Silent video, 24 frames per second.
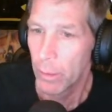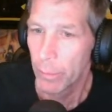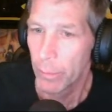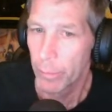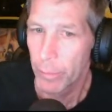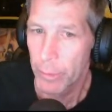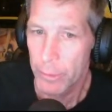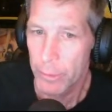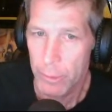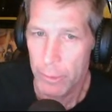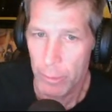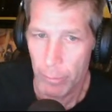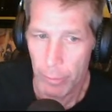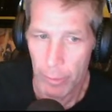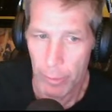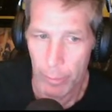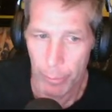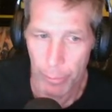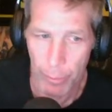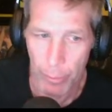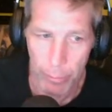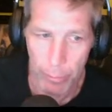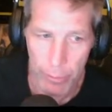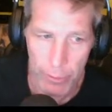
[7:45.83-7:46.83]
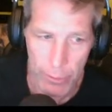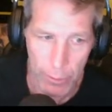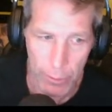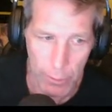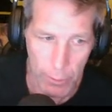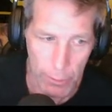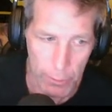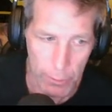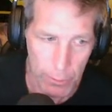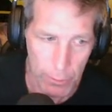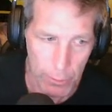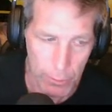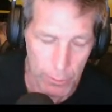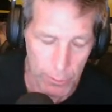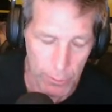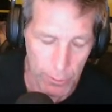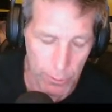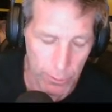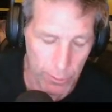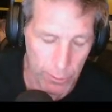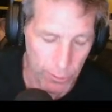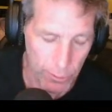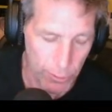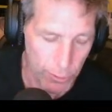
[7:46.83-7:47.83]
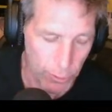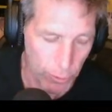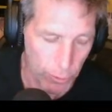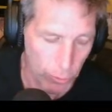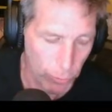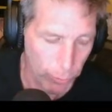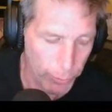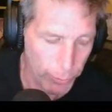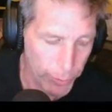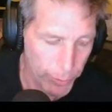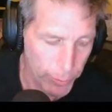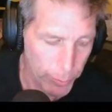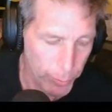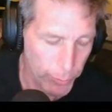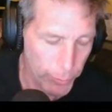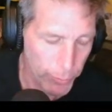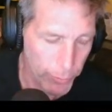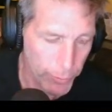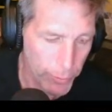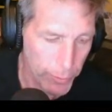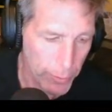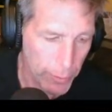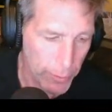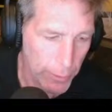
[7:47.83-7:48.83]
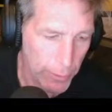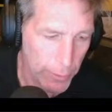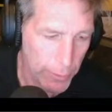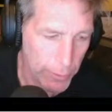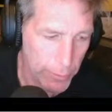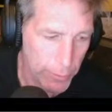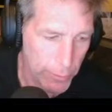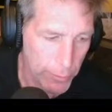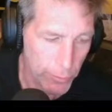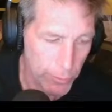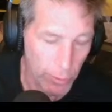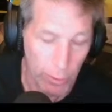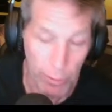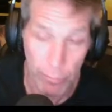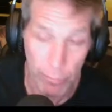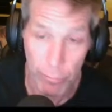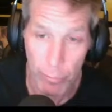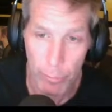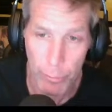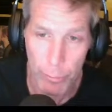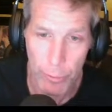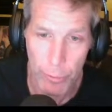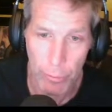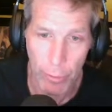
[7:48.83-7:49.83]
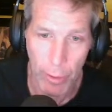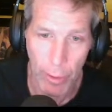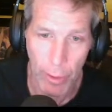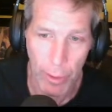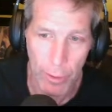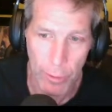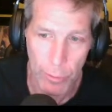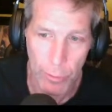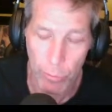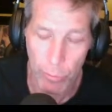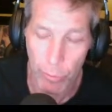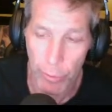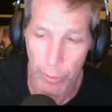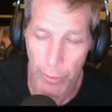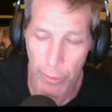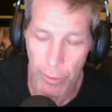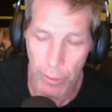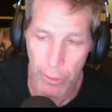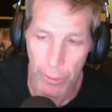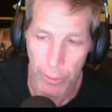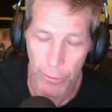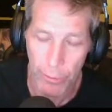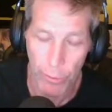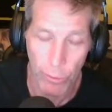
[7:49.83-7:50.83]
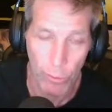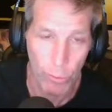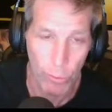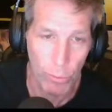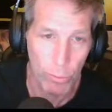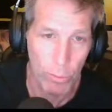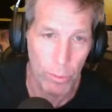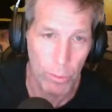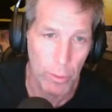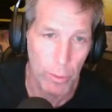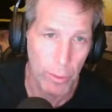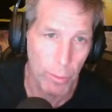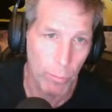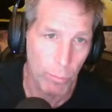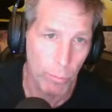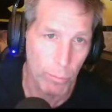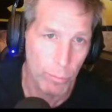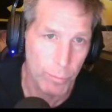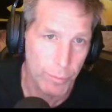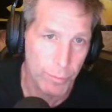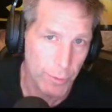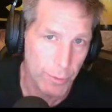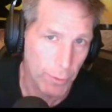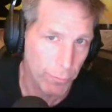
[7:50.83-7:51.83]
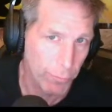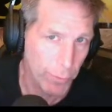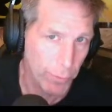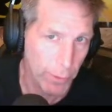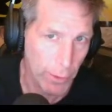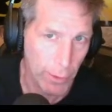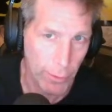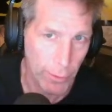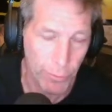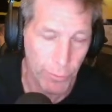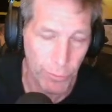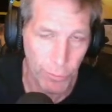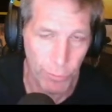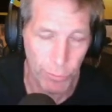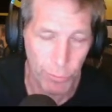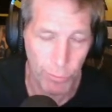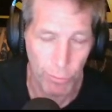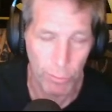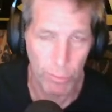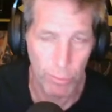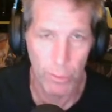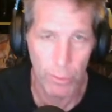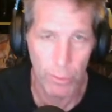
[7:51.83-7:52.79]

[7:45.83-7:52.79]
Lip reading: But some of the purpose of this is just to show people that starting from scratch, where you gotta go and stuff you gotta do